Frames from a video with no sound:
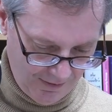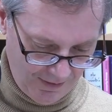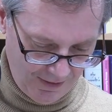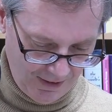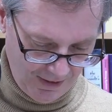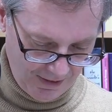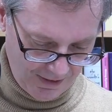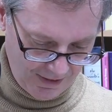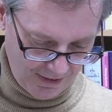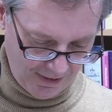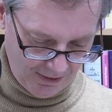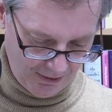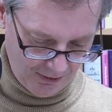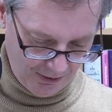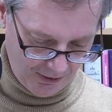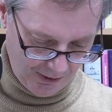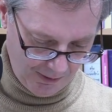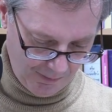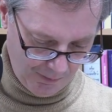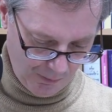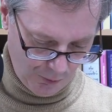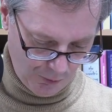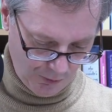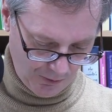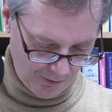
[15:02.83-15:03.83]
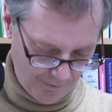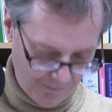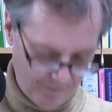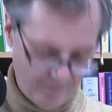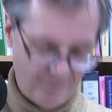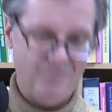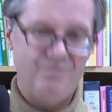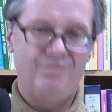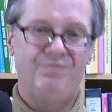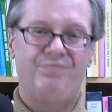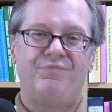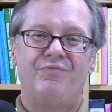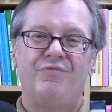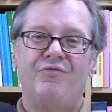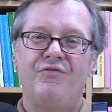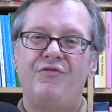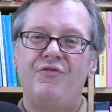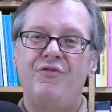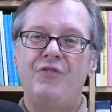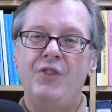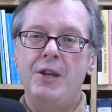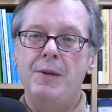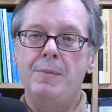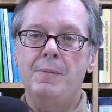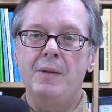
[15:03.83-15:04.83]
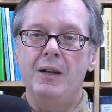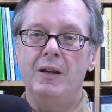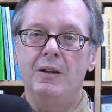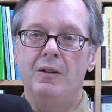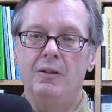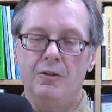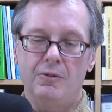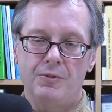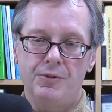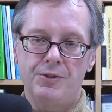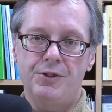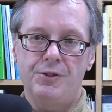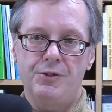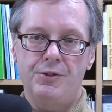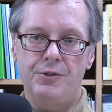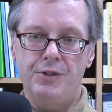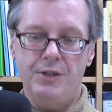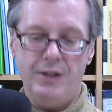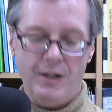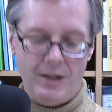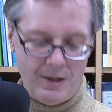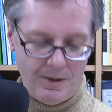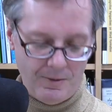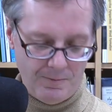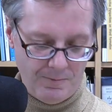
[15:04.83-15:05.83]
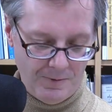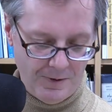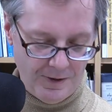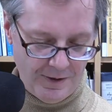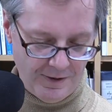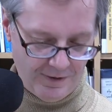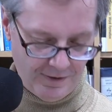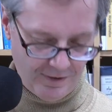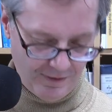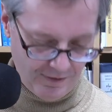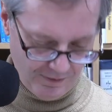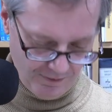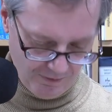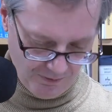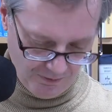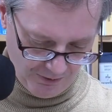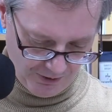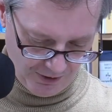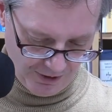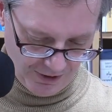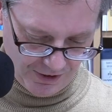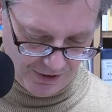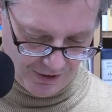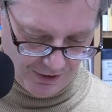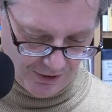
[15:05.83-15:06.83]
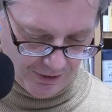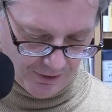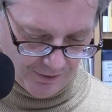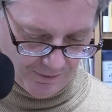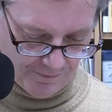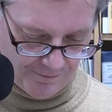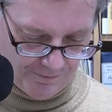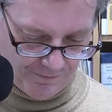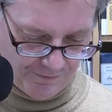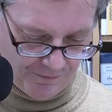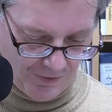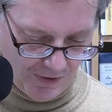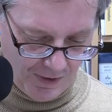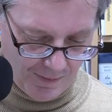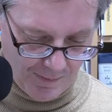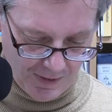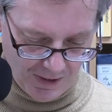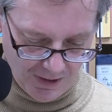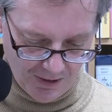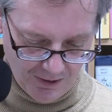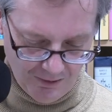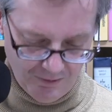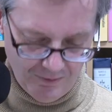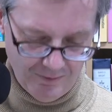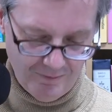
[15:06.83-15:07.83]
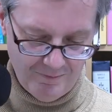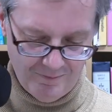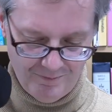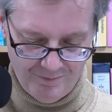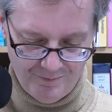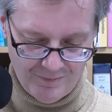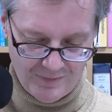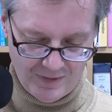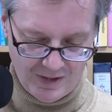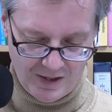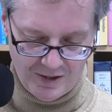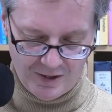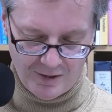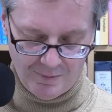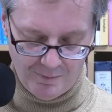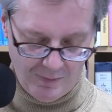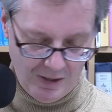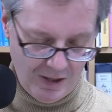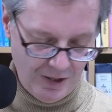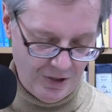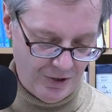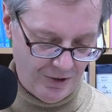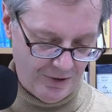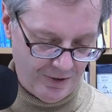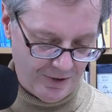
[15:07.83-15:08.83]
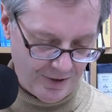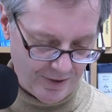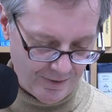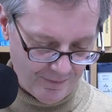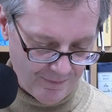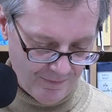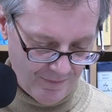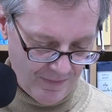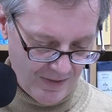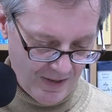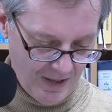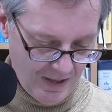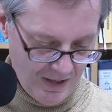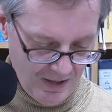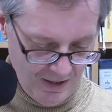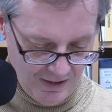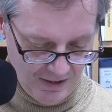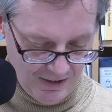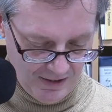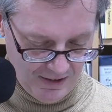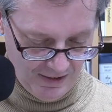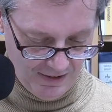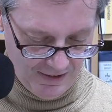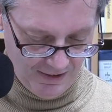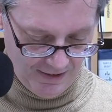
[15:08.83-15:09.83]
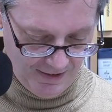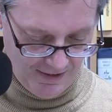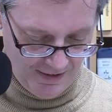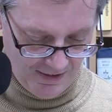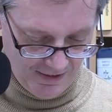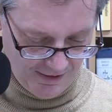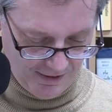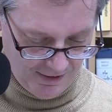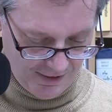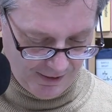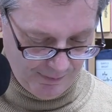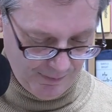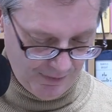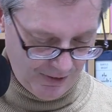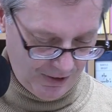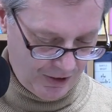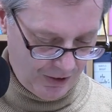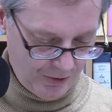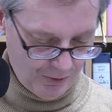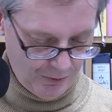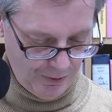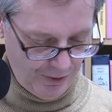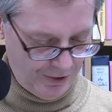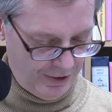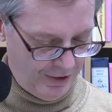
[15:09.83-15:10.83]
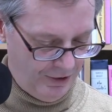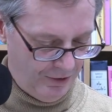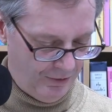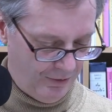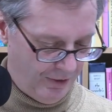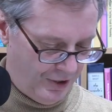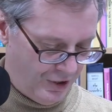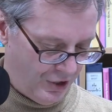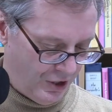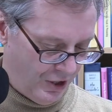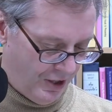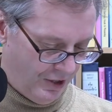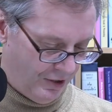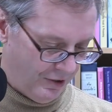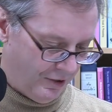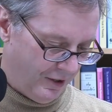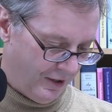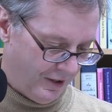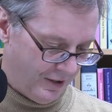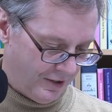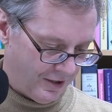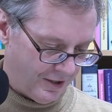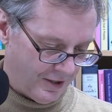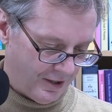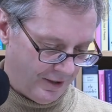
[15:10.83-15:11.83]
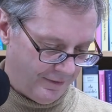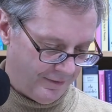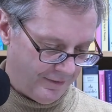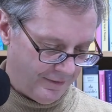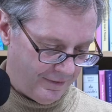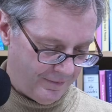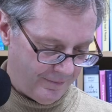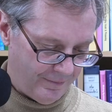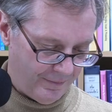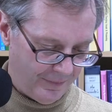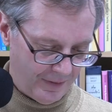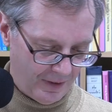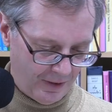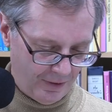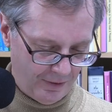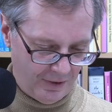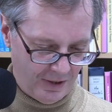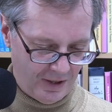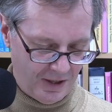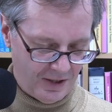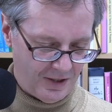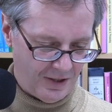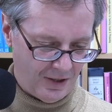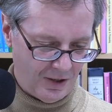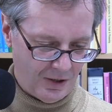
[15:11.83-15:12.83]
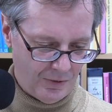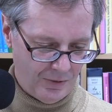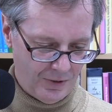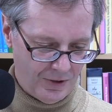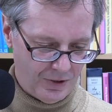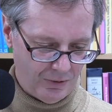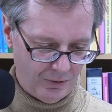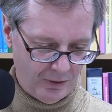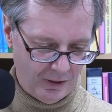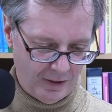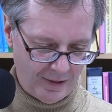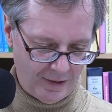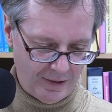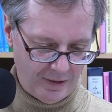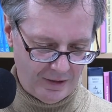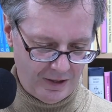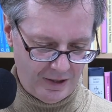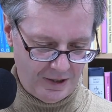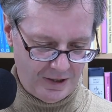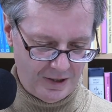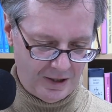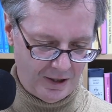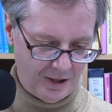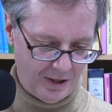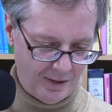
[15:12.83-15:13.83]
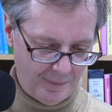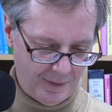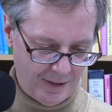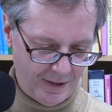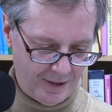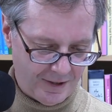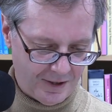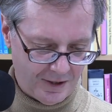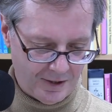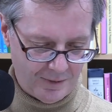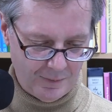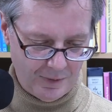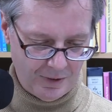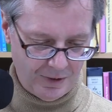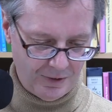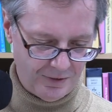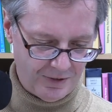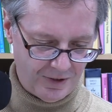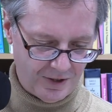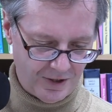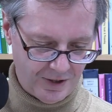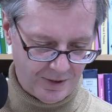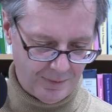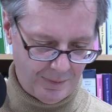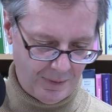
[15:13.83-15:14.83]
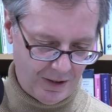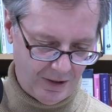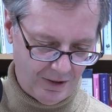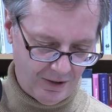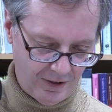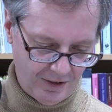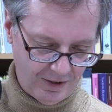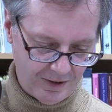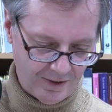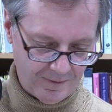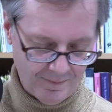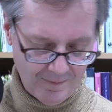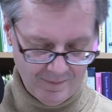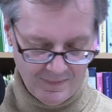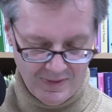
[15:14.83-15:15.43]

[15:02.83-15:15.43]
things that are more female or associated with or considered female kinds of majors, and not as much towards, engineering and stuff. Although it doesn't go into a lot of detail about some of those disparities.